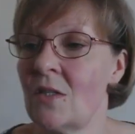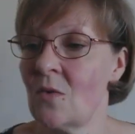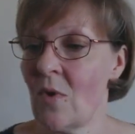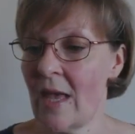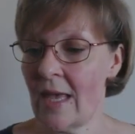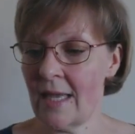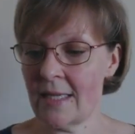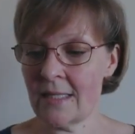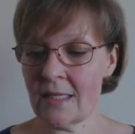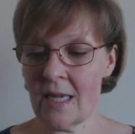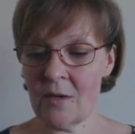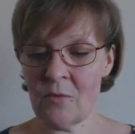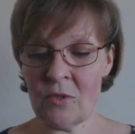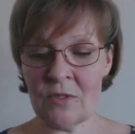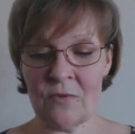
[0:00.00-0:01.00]
squares,
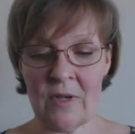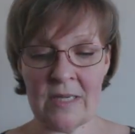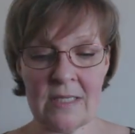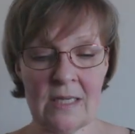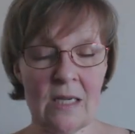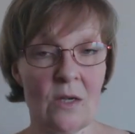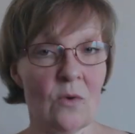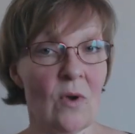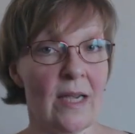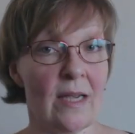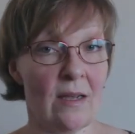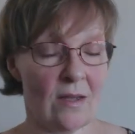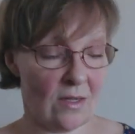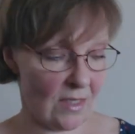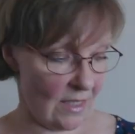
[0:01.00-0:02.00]
I was finding it
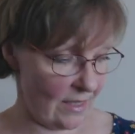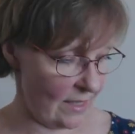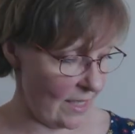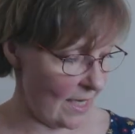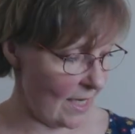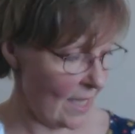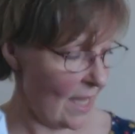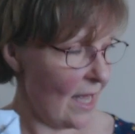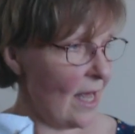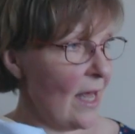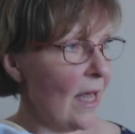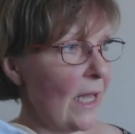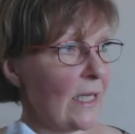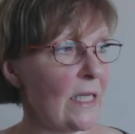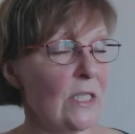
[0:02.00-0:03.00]
quite hard to see.
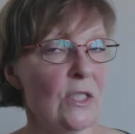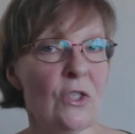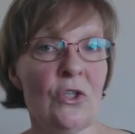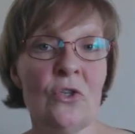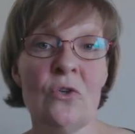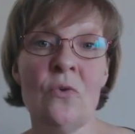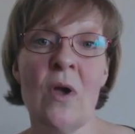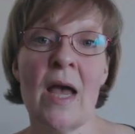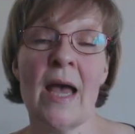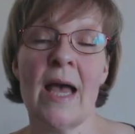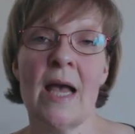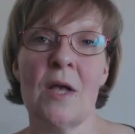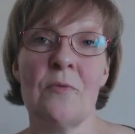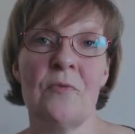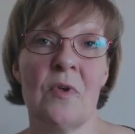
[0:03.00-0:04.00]
And I do
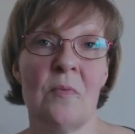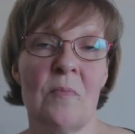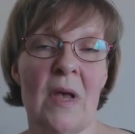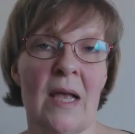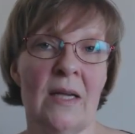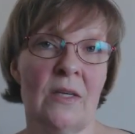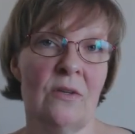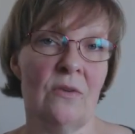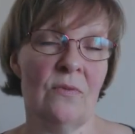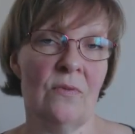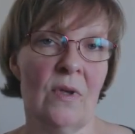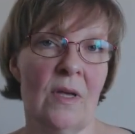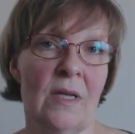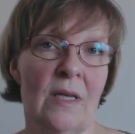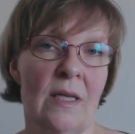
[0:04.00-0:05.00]
have a
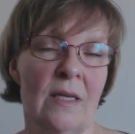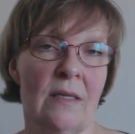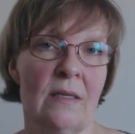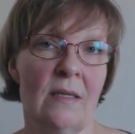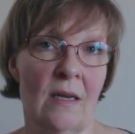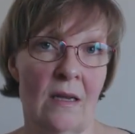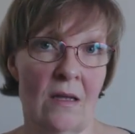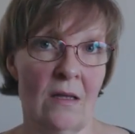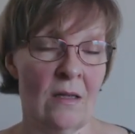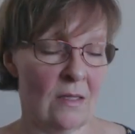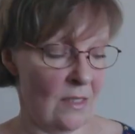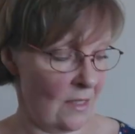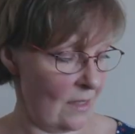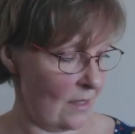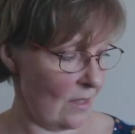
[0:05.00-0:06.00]
magnifying
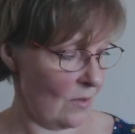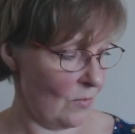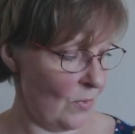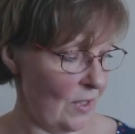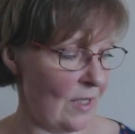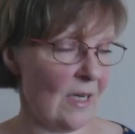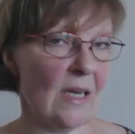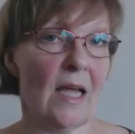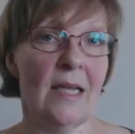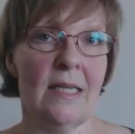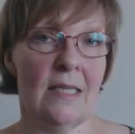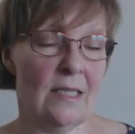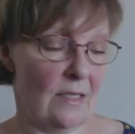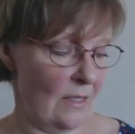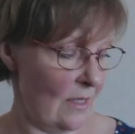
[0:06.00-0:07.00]
glass with a
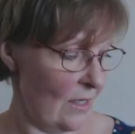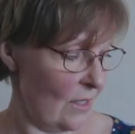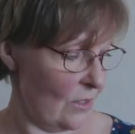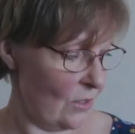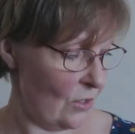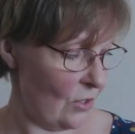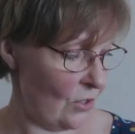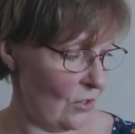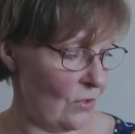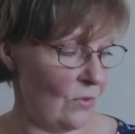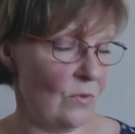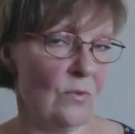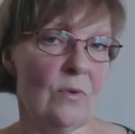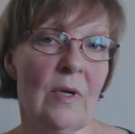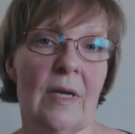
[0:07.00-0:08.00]
light to
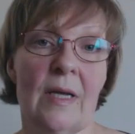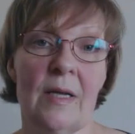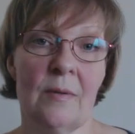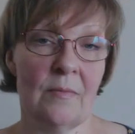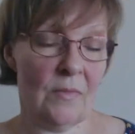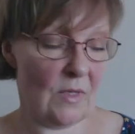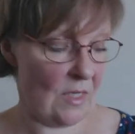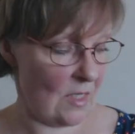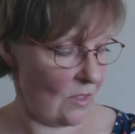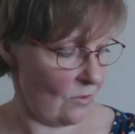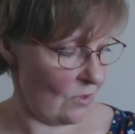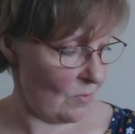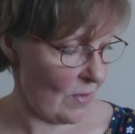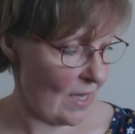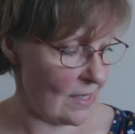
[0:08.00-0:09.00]
do these
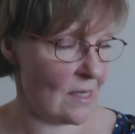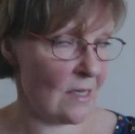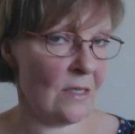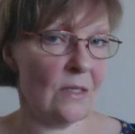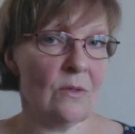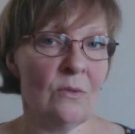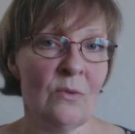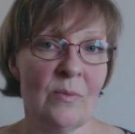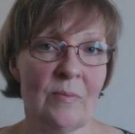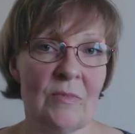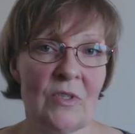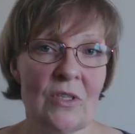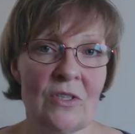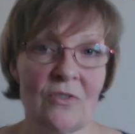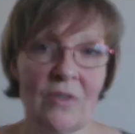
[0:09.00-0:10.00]
sort of patterns. Oh,
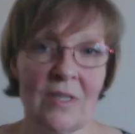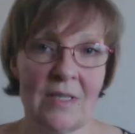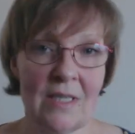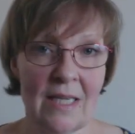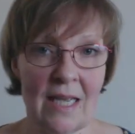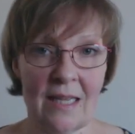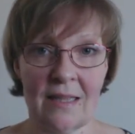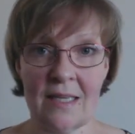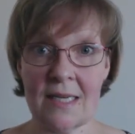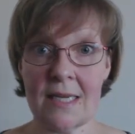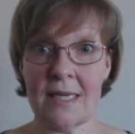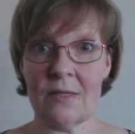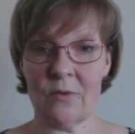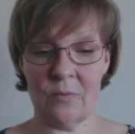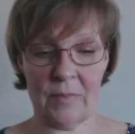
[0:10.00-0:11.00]
just trying to get the
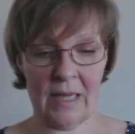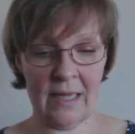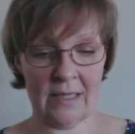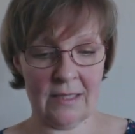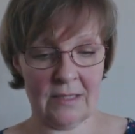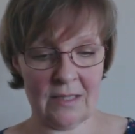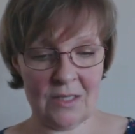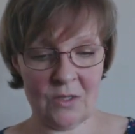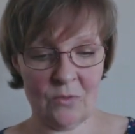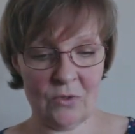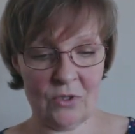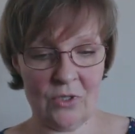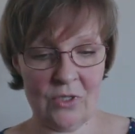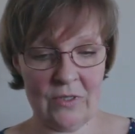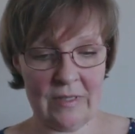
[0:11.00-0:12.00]
needle back, so I don't
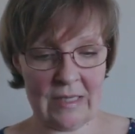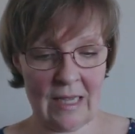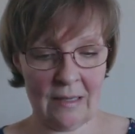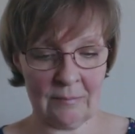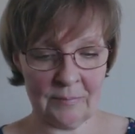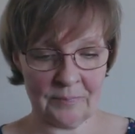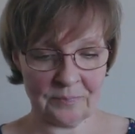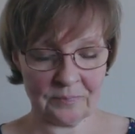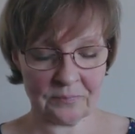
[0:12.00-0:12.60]
want to lose that.